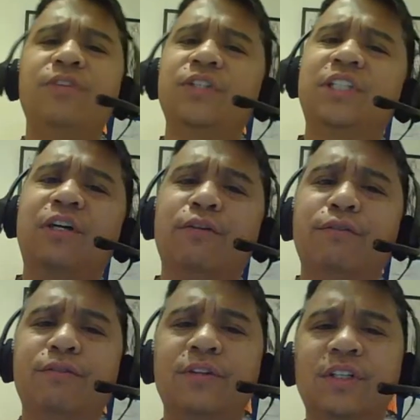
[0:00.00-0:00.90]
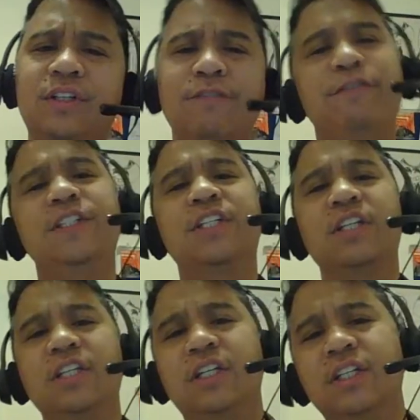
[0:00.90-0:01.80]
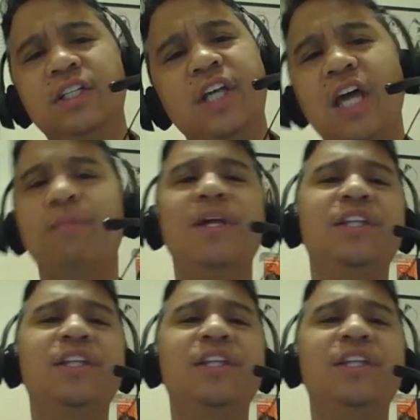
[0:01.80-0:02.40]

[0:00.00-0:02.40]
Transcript: of yourself, physically and